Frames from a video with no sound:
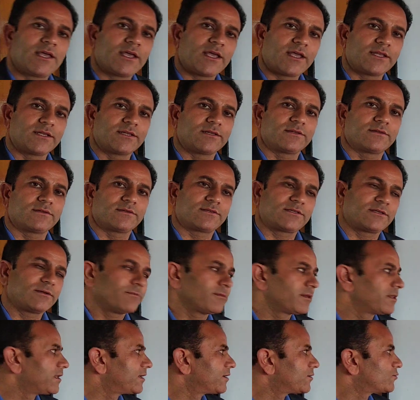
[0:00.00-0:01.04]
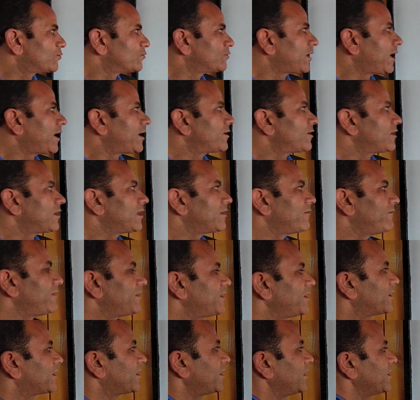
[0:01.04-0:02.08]
in similar to that
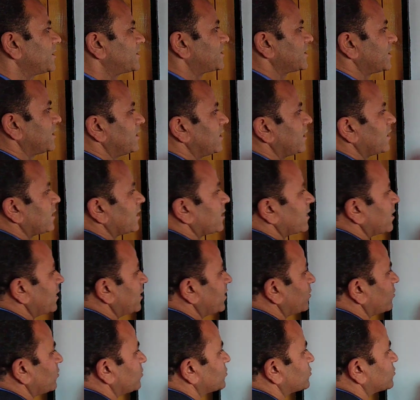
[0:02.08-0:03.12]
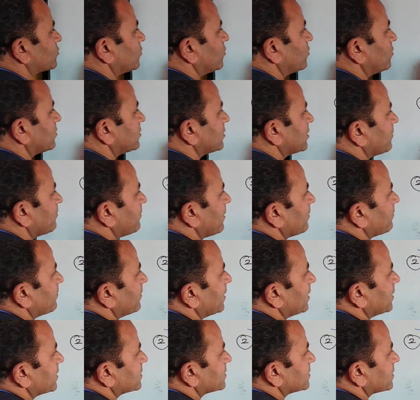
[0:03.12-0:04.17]
riveted connection, here also the
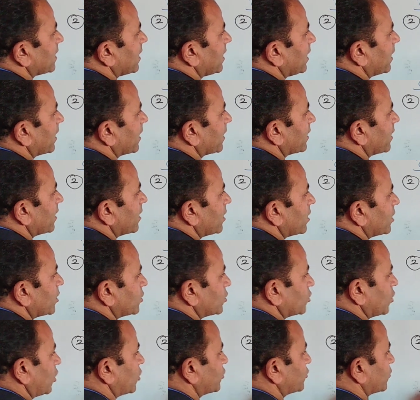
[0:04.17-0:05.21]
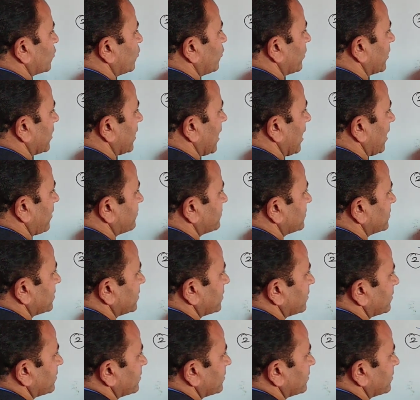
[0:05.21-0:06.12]
members are not overlapped.